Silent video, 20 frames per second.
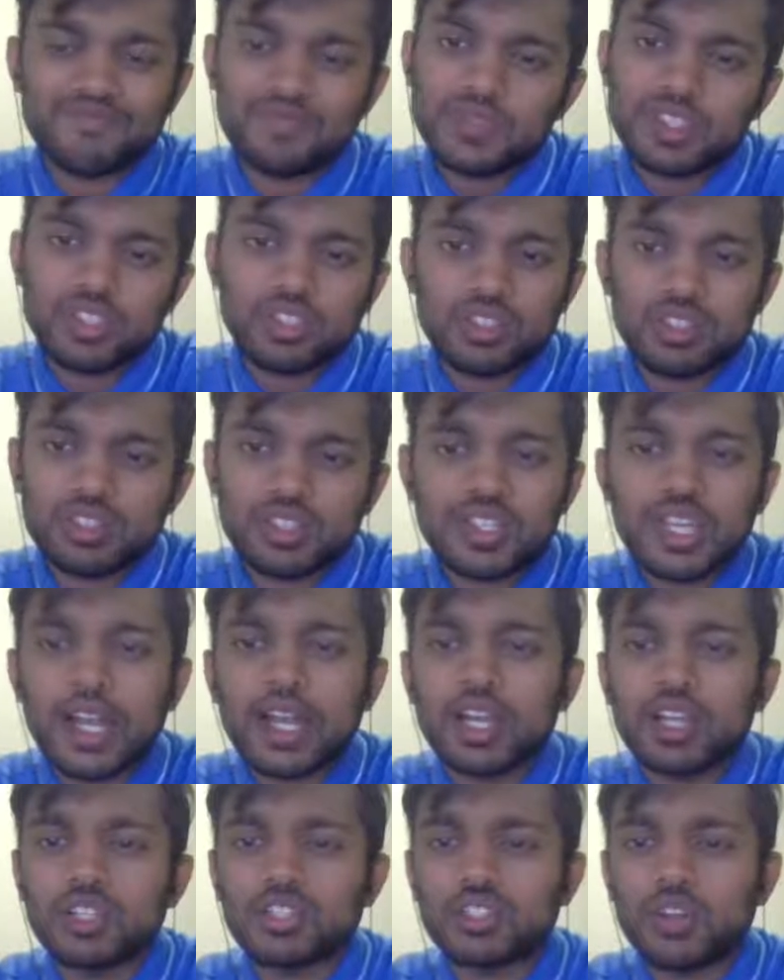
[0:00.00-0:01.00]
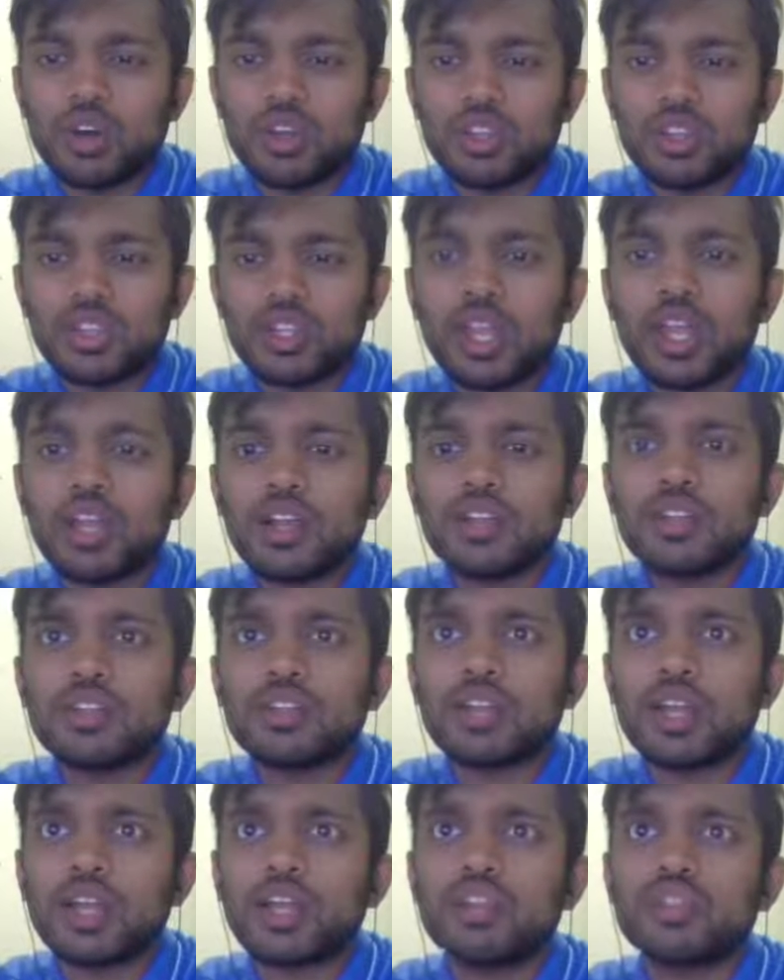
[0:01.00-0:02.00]
The title is gone. The
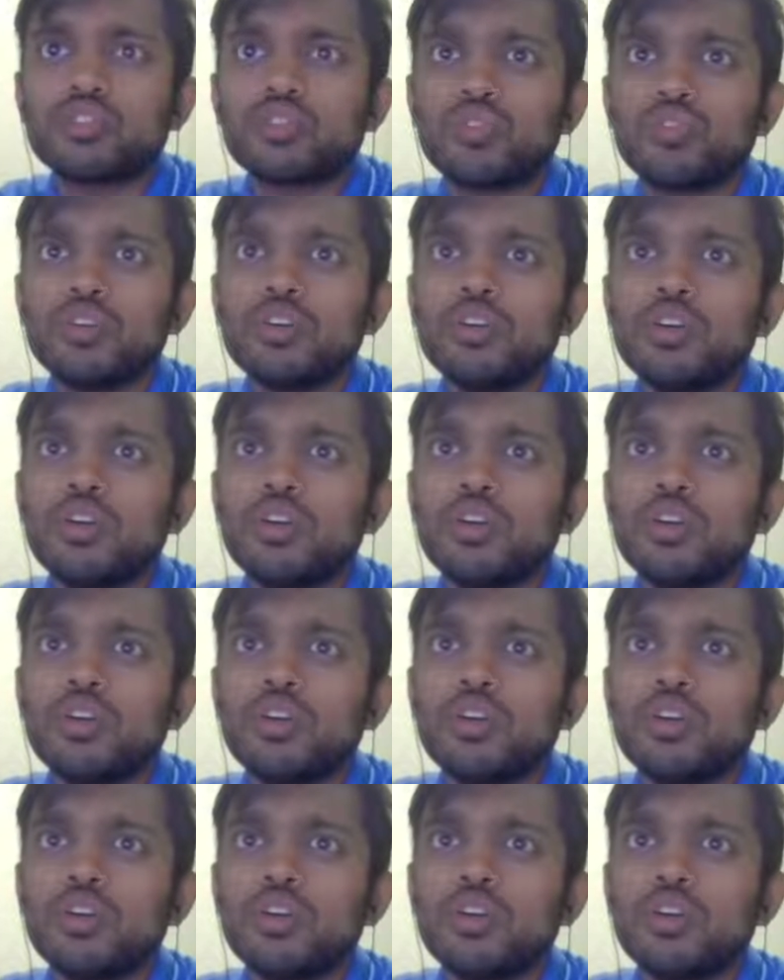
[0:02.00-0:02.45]
title is over.